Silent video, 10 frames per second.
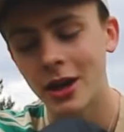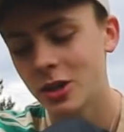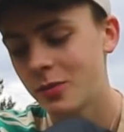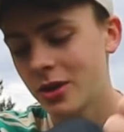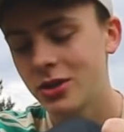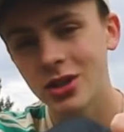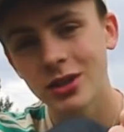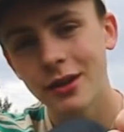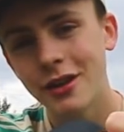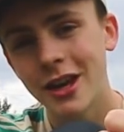my experiences
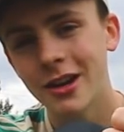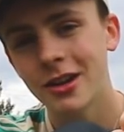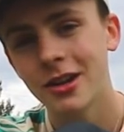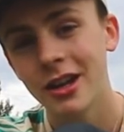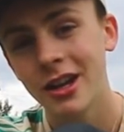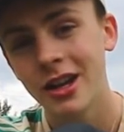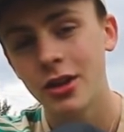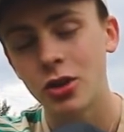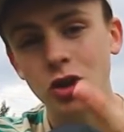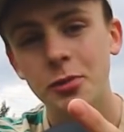living here,
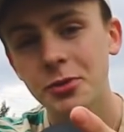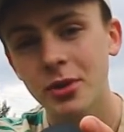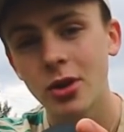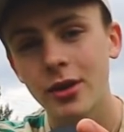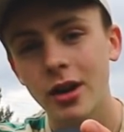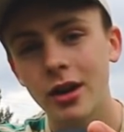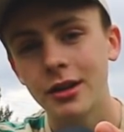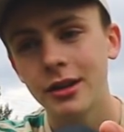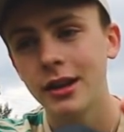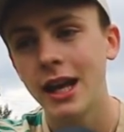the trips we're going
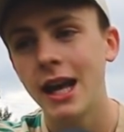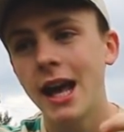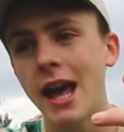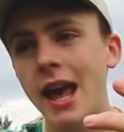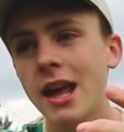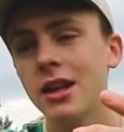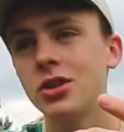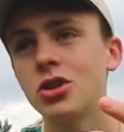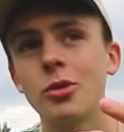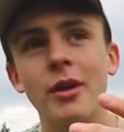on, and
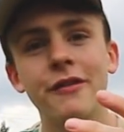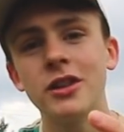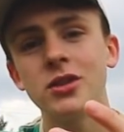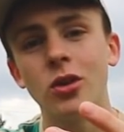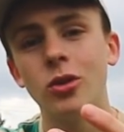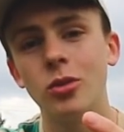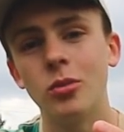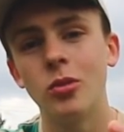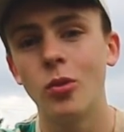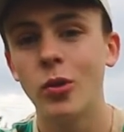to show my friends at
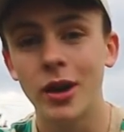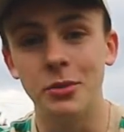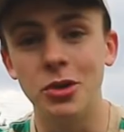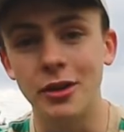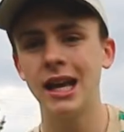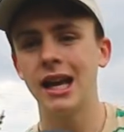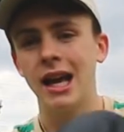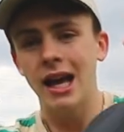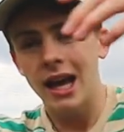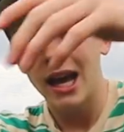home what I'm doing
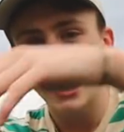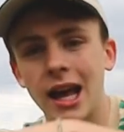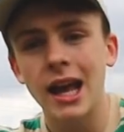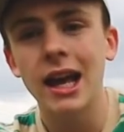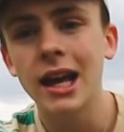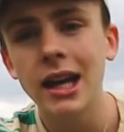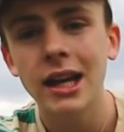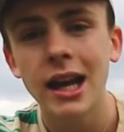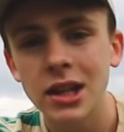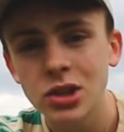here.
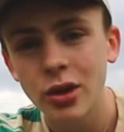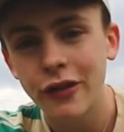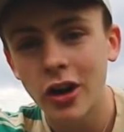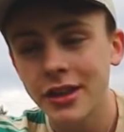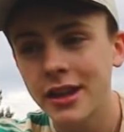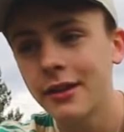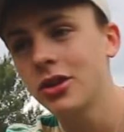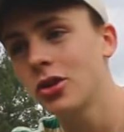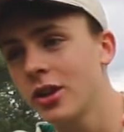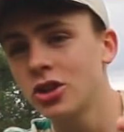And so far I think I've
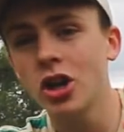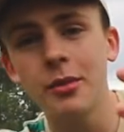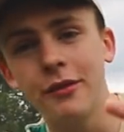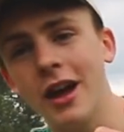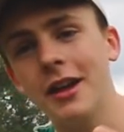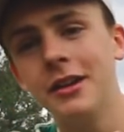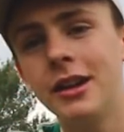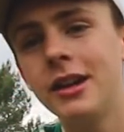done a great job of that.